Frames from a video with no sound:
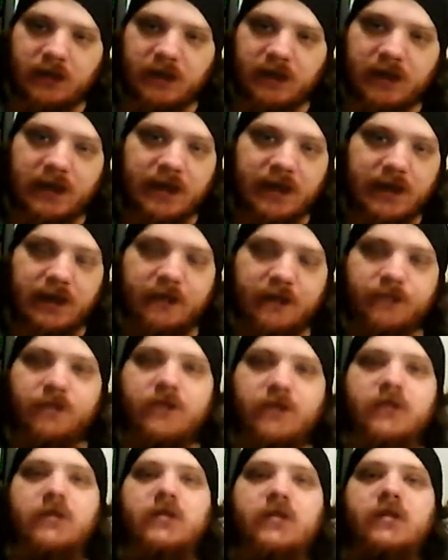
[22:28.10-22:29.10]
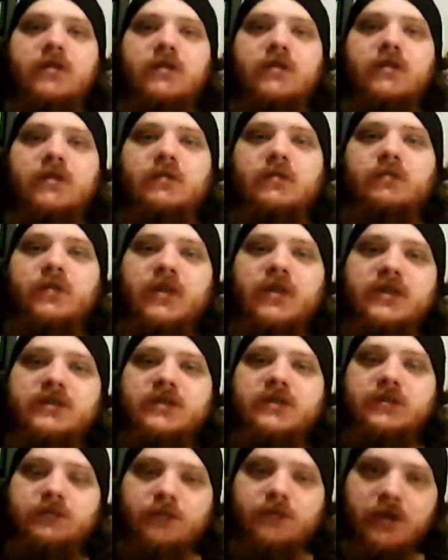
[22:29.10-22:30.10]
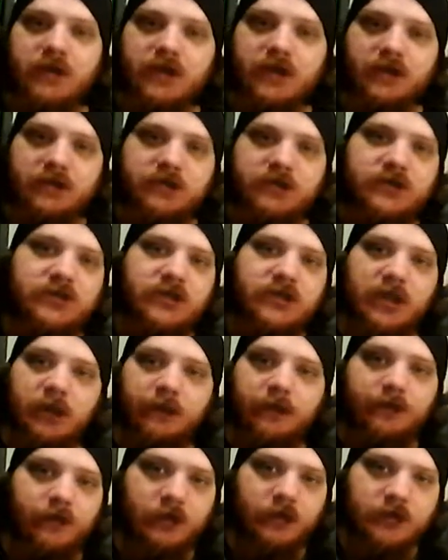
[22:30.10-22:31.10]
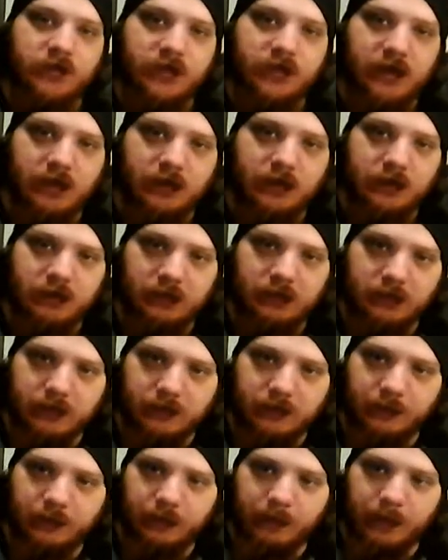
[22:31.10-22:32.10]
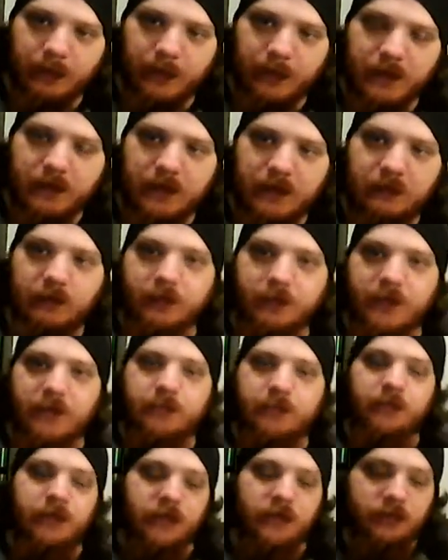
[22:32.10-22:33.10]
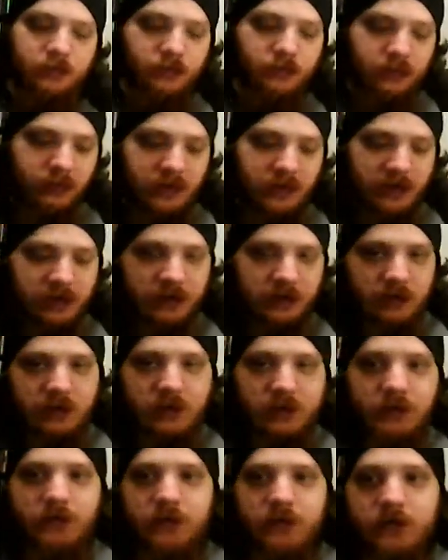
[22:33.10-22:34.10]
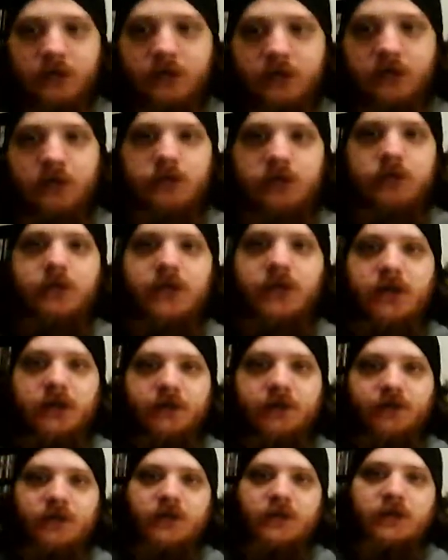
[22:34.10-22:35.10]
have places where they sell them for $1. That would be a pretty cool thing to do. Like, you